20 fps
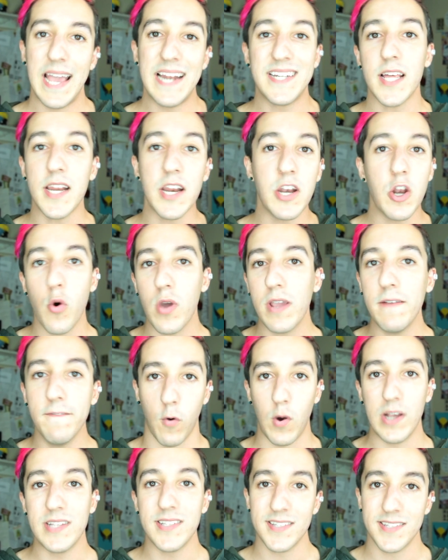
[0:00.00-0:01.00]
It's that annoying
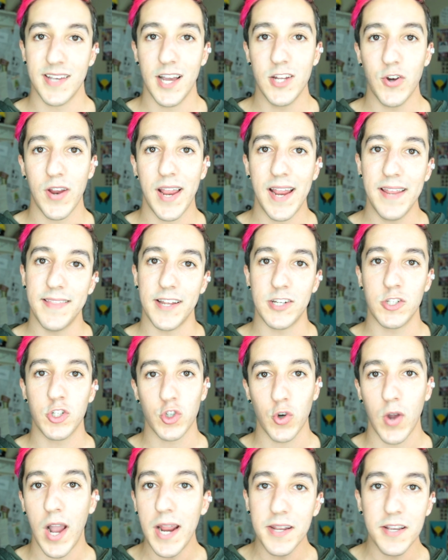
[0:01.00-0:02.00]
voice inside your head that's
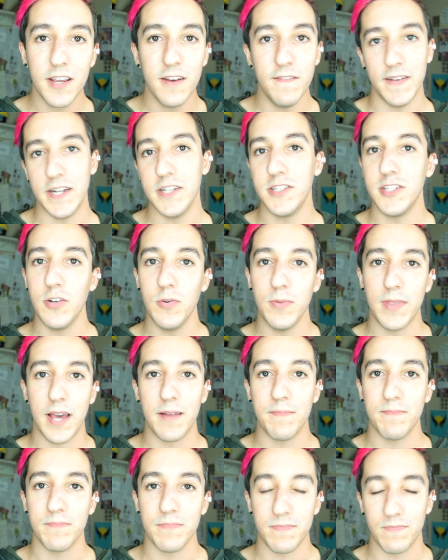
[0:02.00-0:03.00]
trying to convince you
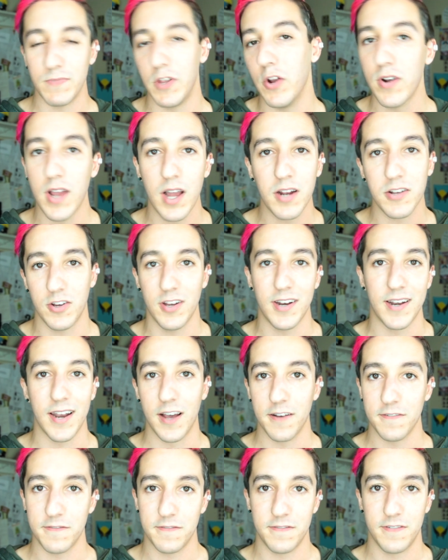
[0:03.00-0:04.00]
that you're not good
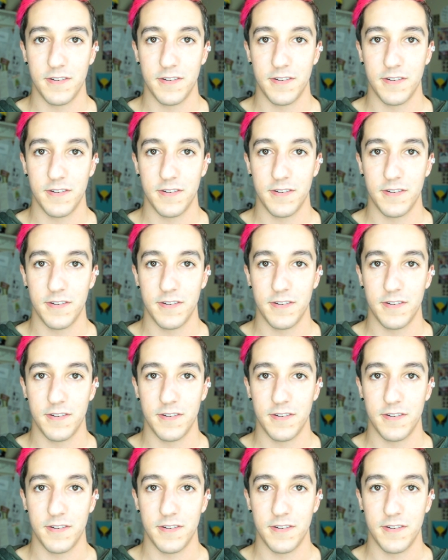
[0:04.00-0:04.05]
enough.